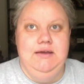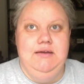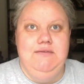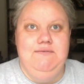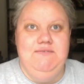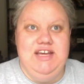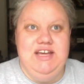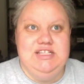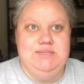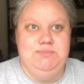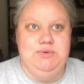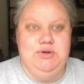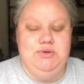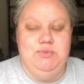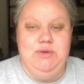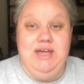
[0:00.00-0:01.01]

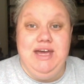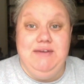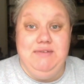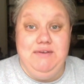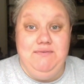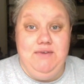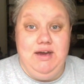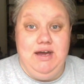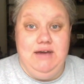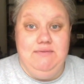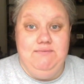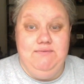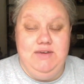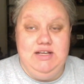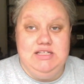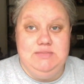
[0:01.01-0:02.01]
Facebook, we have a
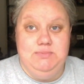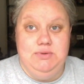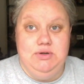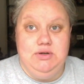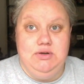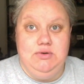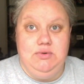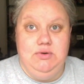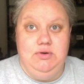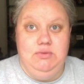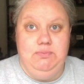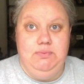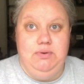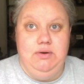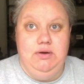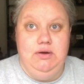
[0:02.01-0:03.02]
Facebook
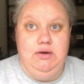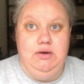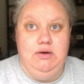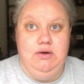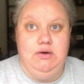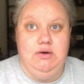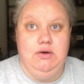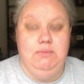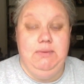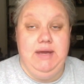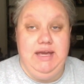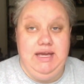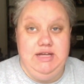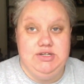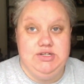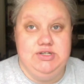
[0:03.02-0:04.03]
group, or
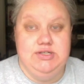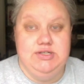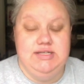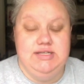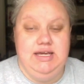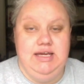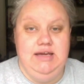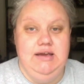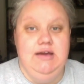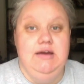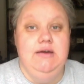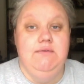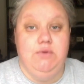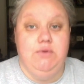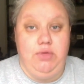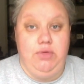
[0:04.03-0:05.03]
page, I say,
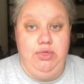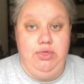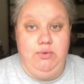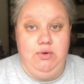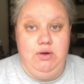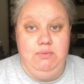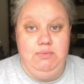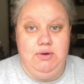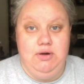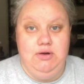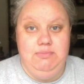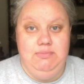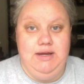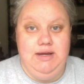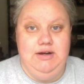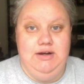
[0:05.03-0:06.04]
for Thornbird
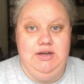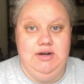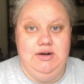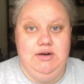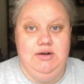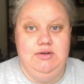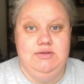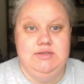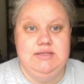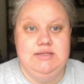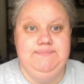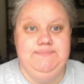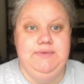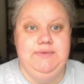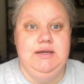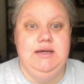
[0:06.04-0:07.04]
Bear Yarns.
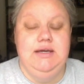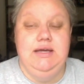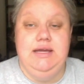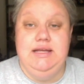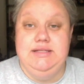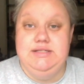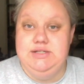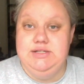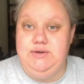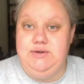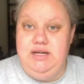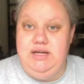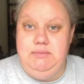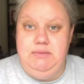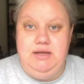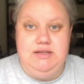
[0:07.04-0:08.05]

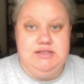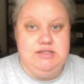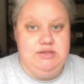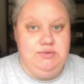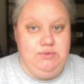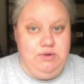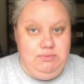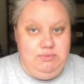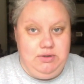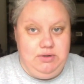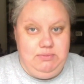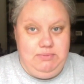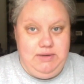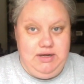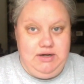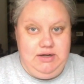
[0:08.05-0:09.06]
Instagram, it's Thornbird
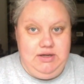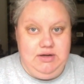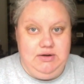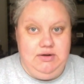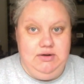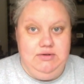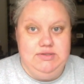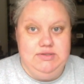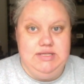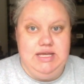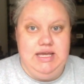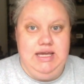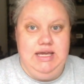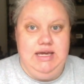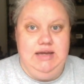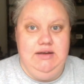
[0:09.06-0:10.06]
Bear Yarns,
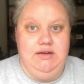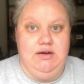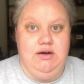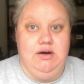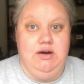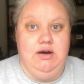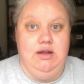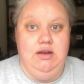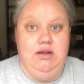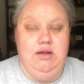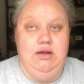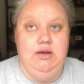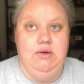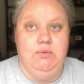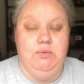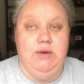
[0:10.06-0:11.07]
and on
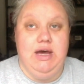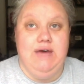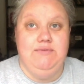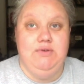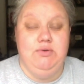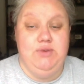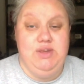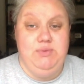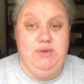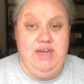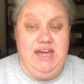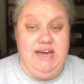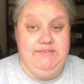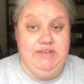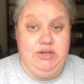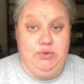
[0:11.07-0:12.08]
Ravelry, we
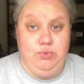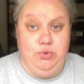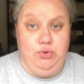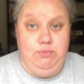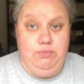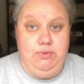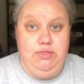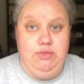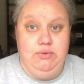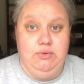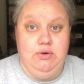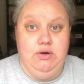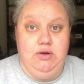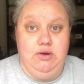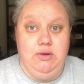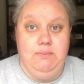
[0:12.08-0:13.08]
have a group,
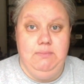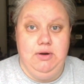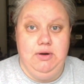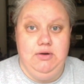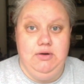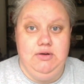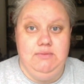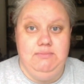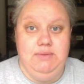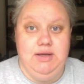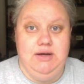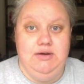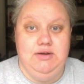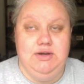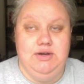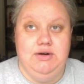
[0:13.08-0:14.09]
Thornbird
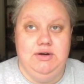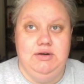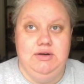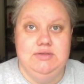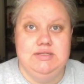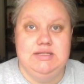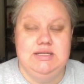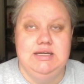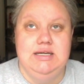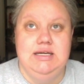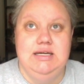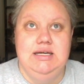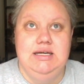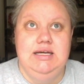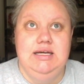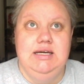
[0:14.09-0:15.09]
Bear Yarns.
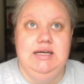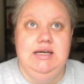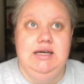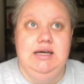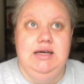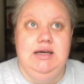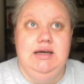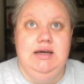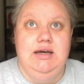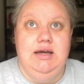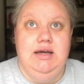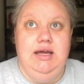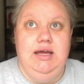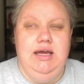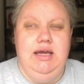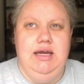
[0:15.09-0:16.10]

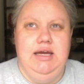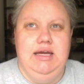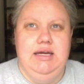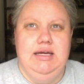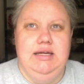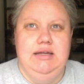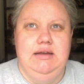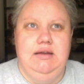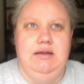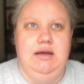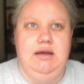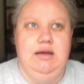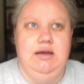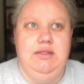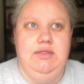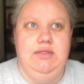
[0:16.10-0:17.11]
And I
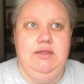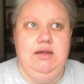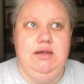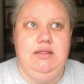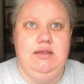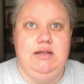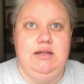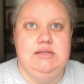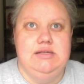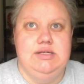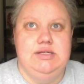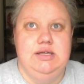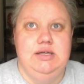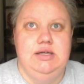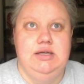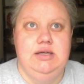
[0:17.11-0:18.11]
think that's
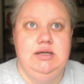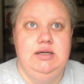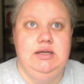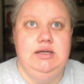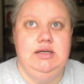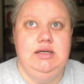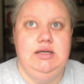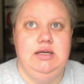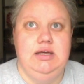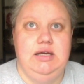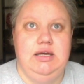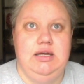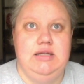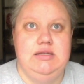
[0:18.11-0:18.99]
it.